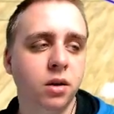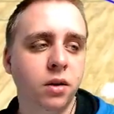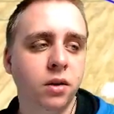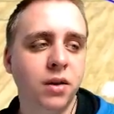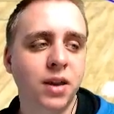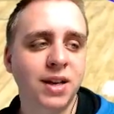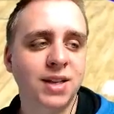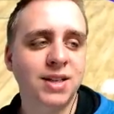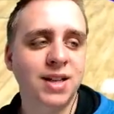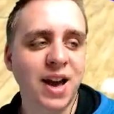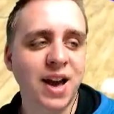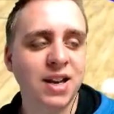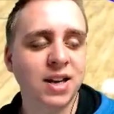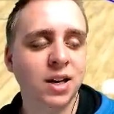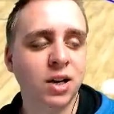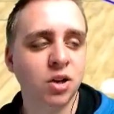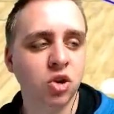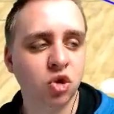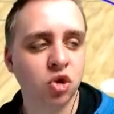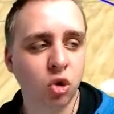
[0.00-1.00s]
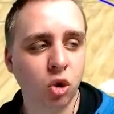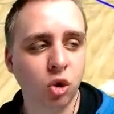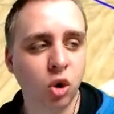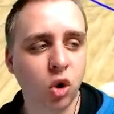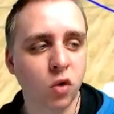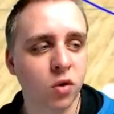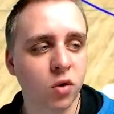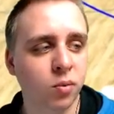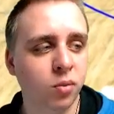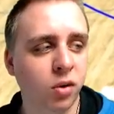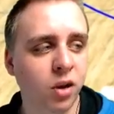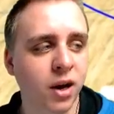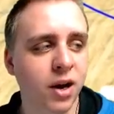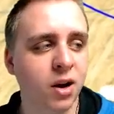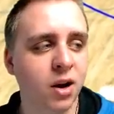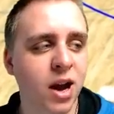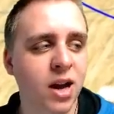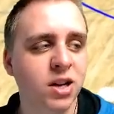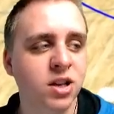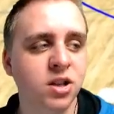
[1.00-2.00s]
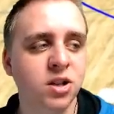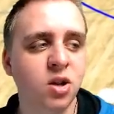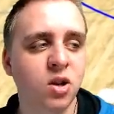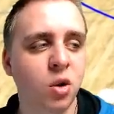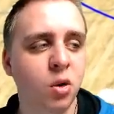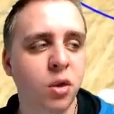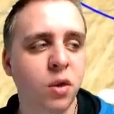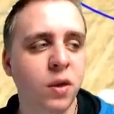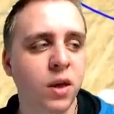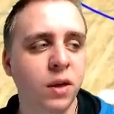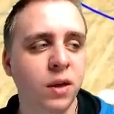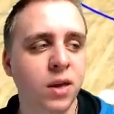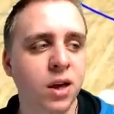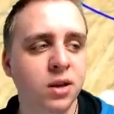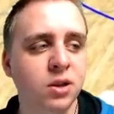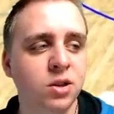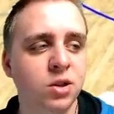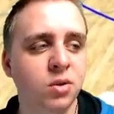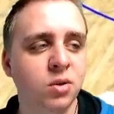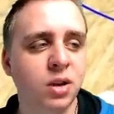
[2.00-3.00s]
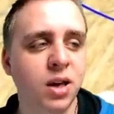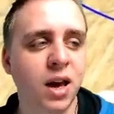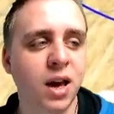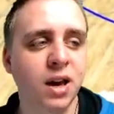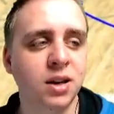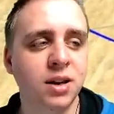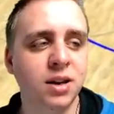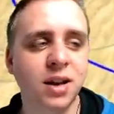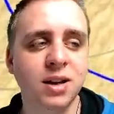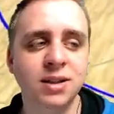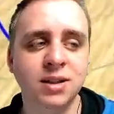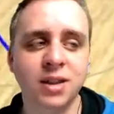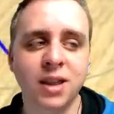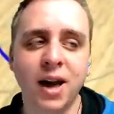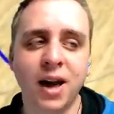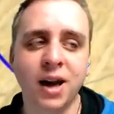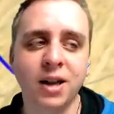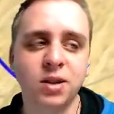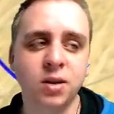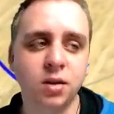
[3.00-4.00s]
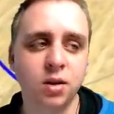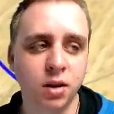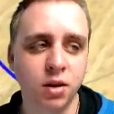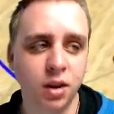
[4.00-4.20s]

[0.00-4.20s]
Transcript: the tight control over player. I just don't think that 2K does that.